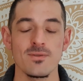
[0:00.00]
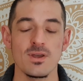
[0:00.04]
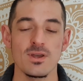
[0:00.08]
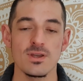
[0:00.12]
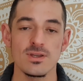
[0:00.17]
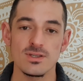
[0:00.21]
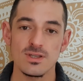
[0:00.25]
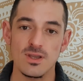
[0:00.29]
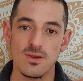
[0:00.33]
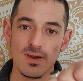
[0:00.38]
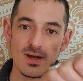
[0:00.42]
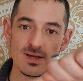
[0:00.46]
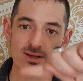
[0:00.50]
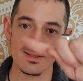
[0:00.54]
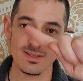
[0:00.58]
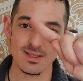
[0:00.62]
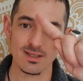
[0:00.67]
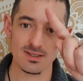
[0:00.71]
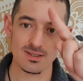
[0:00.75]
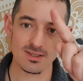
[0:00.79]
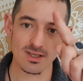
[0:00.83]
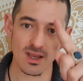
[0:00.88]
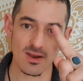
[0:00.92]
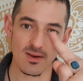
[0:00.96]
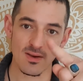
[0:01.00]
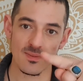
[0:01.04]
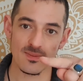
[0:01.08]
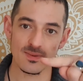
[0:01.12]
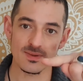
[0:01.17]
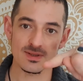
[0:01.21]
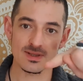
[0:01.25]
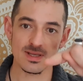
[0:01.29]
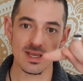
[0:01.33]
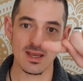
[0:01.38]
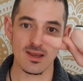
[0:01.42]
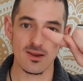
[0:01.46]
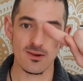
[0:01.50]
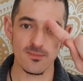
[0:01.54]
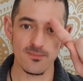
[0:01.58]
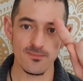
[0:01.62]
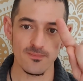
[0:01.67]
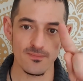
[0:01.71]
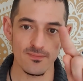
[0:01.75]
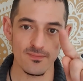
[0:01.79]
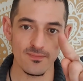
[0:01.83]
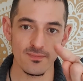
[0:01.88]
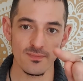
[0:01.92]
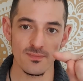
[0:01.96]
So as things go up and down
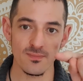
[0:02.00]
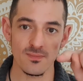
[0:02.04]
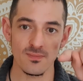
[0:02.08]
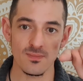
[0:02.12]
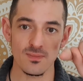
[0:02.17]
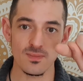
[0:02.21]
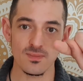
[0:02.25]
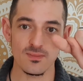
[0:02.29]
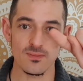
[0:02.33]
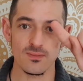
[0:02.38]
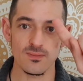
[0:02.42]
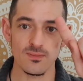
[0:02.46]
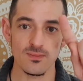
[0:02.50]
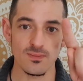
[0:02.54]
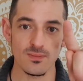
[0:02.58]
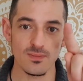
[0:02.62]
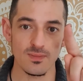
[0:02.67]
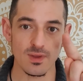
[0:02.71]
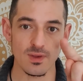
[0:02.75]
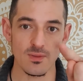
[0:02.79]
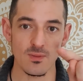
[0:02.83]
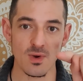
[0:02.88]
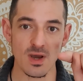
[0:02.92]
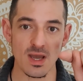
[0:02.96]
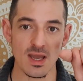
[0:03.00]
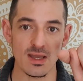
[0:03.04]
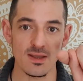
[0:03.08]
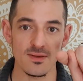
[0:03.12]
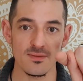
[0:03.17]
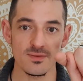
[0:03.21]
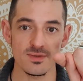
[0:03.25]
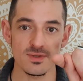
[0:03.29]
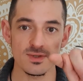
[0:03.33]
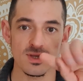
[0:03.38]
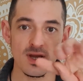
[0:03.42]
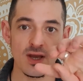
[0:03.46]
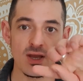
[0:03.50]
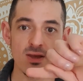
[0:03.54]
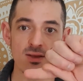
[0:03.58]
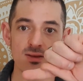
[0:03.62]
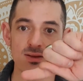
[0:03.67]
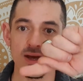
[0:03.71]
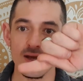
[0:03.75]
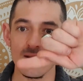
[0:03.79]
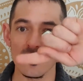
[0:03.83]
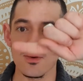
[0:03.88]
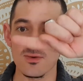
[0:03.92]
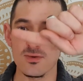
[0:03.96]
in waves,
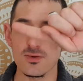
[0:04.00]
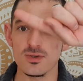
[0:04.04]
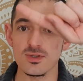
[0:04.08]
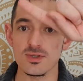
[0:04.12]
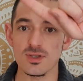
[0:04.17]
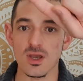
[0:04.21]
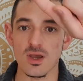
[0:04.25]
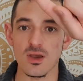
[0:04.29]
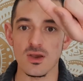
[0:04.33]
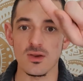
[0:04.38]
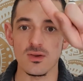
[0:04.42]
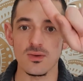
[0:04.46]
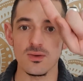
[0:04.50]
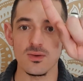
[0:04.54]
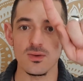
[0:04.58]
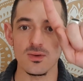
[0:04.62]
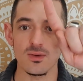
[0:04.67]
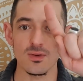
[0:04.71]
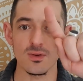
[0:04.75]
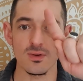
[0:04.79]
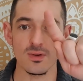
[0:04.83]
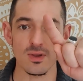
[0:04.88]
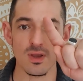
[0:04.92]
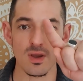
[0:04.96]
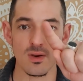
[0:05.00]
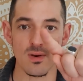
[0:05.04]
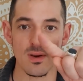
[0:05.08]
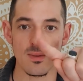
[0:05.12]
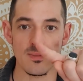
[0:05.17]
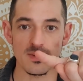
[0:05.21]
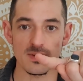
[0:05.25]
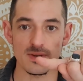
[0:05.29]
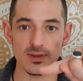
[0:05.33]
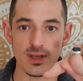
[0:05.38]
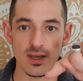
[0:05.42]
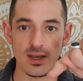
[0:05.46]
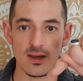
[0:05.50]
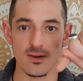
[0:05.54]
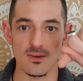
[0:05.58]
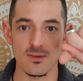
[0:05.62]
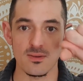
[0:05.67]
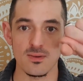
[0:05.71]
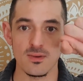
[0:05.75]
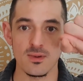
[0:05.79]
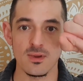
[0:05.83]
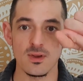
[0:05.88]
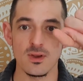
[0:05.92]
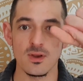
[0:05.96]
they also go up and
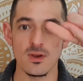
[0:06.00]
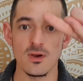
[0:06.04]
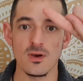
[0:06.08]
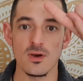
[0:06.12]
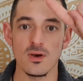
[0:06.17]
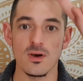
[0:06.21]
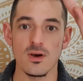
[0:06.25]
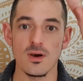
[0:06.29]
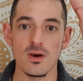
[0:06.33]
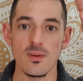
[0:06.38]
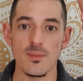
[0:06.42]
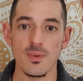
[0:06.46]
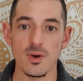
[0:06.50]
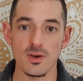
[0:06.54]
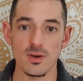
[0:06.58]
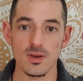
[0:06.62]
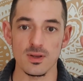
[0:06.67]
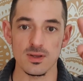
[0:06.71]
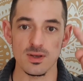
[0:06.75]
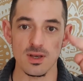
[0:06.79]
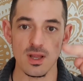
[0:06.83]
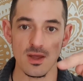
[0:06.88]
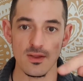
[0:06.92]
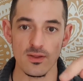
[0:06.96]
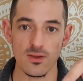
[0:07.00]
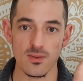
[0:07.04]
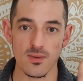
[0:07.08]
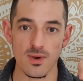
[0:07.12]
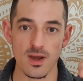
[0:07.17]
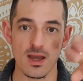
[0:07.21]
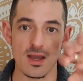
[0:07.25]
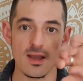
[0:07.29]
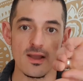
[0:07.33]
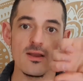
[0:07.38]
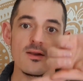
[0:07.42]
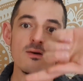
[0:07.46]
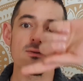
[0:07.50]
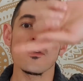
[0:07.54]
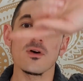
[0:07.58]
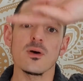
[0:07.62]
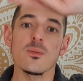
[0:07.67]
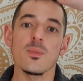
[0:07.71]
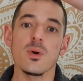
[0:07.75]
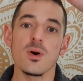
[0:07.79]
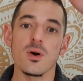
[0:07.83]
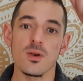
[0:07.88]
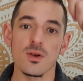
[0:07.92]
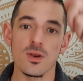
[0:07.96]
down upon another wave,
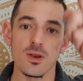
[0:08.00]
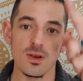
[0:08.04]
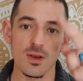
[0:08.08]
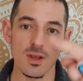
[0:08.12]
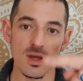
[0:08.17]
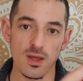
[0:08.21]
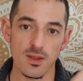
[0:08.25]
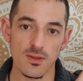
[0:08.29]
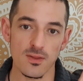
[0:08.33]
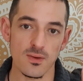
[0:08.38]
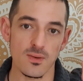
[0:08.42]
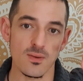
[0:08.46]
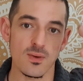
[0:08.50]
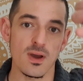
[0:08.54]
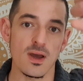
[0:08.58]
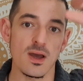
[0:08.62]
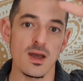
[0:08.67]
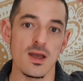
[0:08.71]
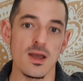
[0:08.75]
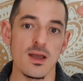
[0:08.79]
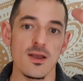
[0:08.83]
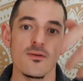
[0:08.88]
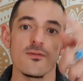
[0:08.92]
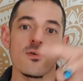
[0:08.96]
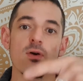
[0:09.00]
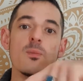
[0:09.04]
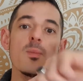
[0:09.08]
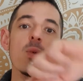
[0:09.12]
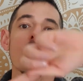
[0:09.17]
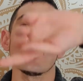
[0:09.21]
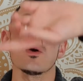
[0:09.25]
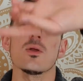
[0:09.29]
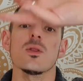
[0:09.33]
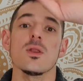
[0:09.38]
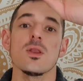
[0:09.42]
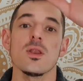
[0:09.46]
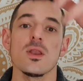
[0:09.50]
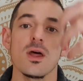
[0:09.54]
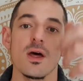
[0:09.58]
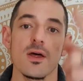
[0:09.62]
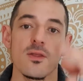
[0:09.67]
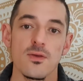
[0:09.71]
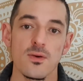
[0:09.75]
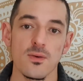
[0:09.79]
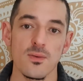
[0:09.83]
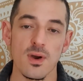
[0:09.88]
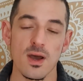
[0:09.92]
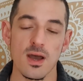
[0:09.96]
upon another wave, upon
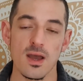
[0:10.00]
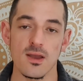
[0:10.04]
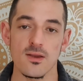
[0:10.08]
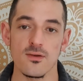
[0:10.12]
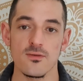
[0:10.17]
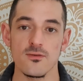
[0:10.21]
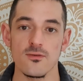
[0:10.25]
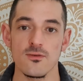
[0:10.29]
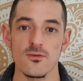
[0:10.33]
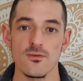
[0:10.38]
another wave.